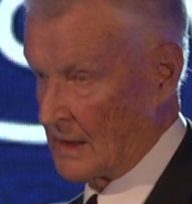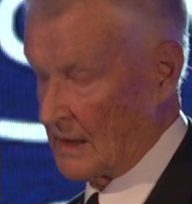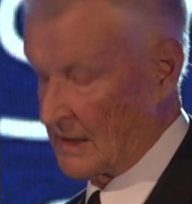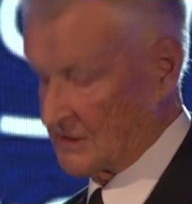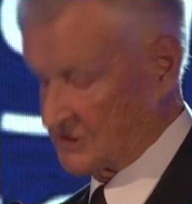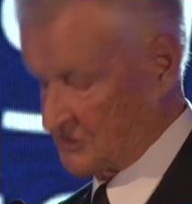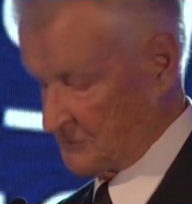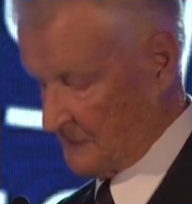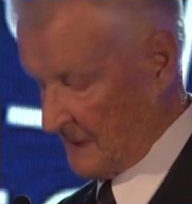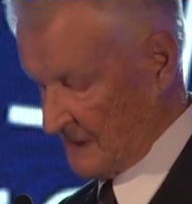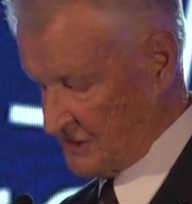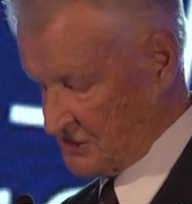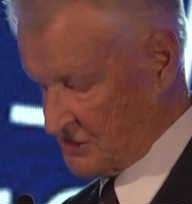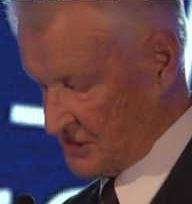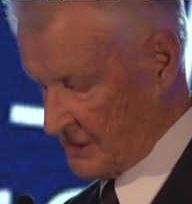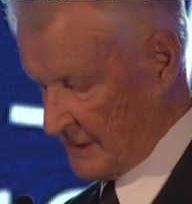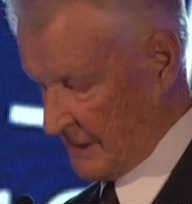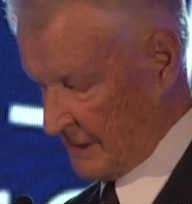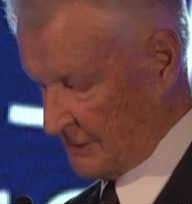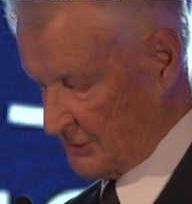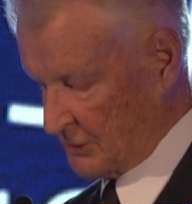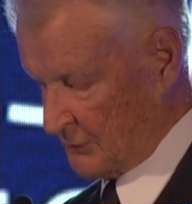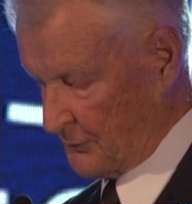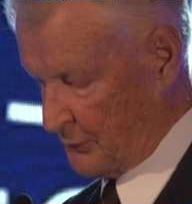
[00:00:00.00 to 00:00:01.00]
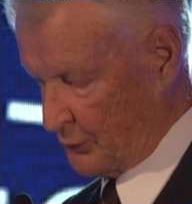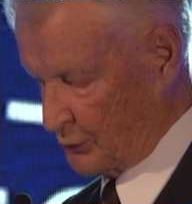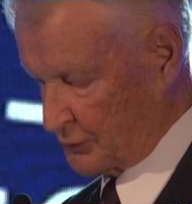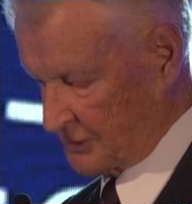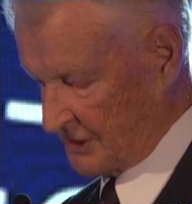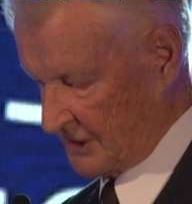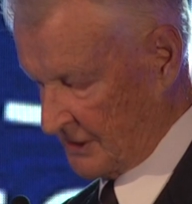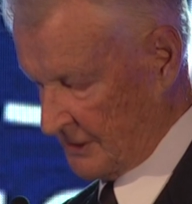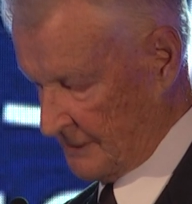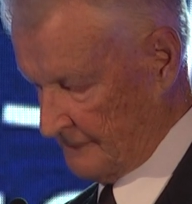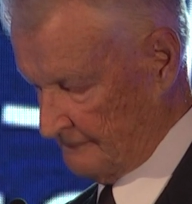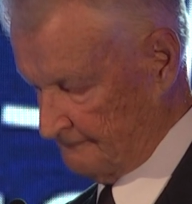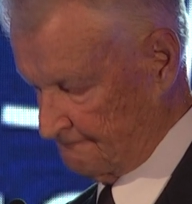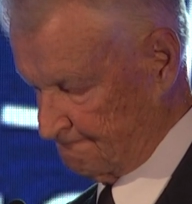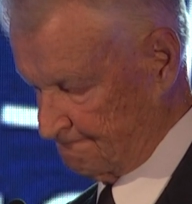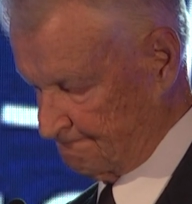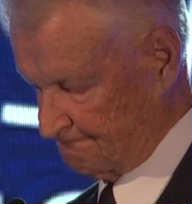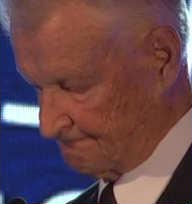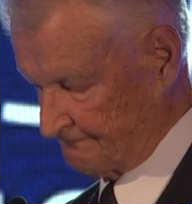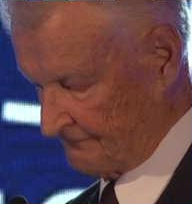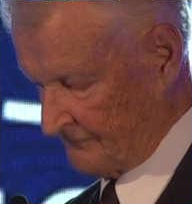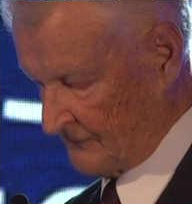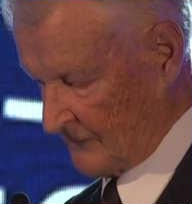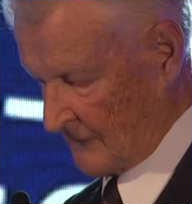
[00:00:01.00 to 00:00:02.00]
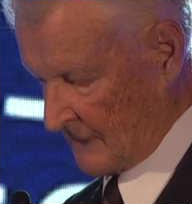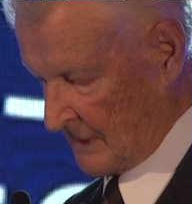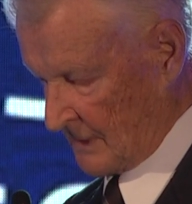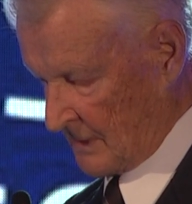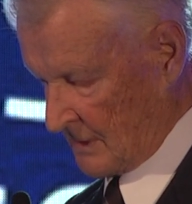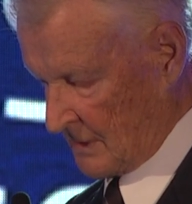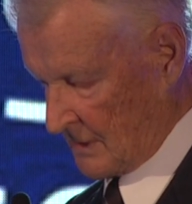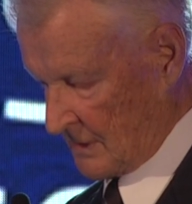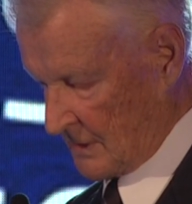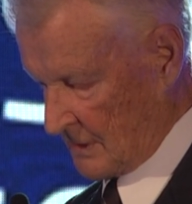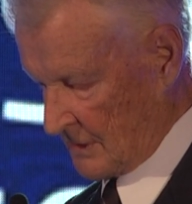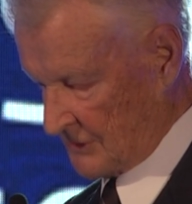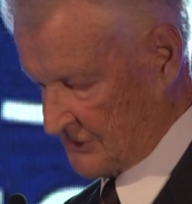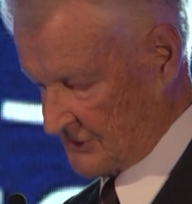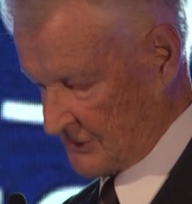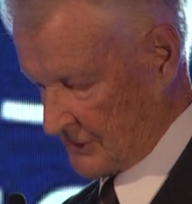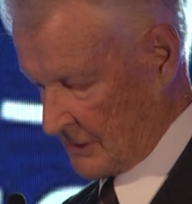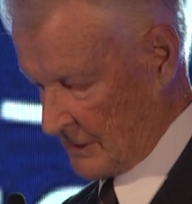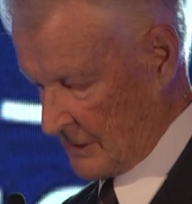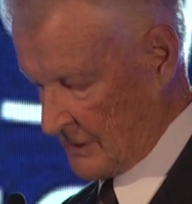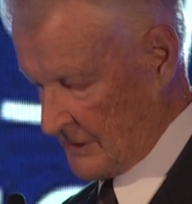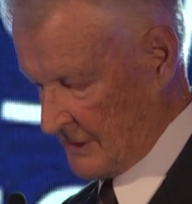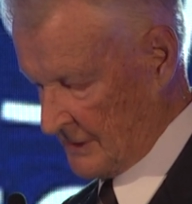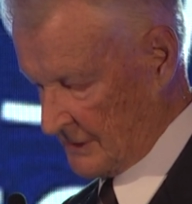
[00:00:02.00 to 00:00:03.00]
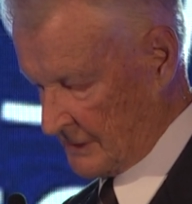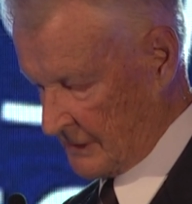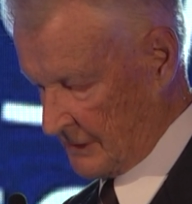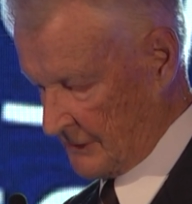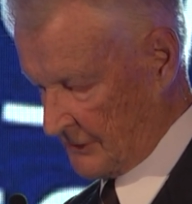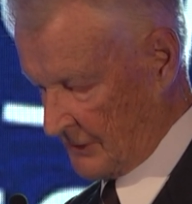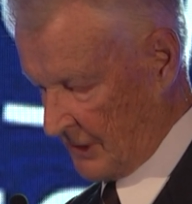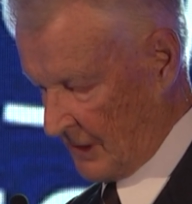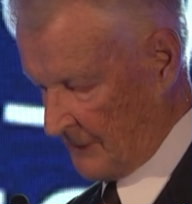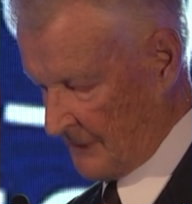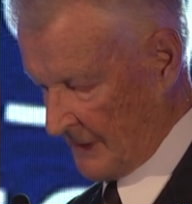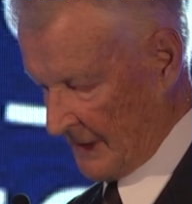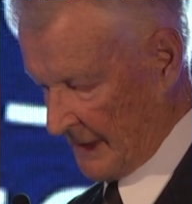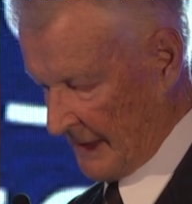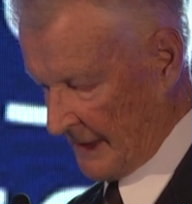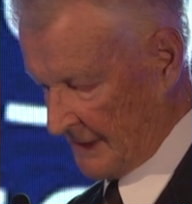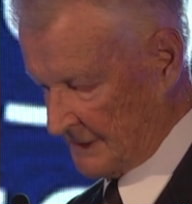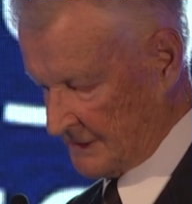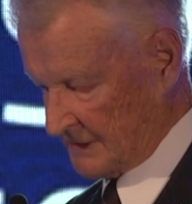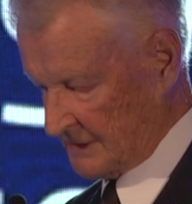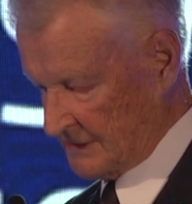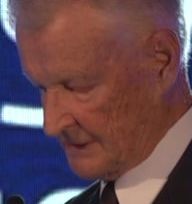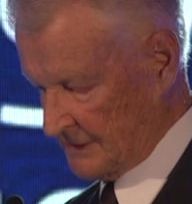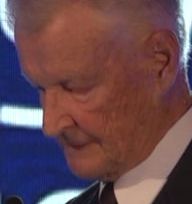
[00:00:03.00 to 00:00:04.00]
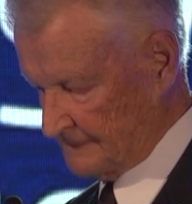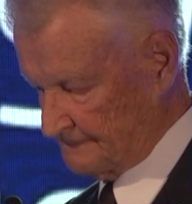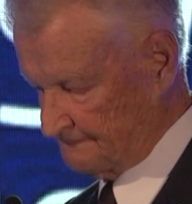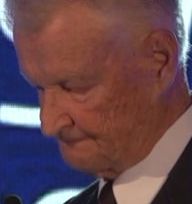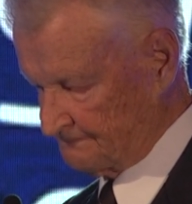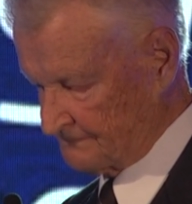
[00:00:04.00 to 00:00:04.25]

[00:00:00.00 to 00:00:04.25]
especially under Putin, is currently dominated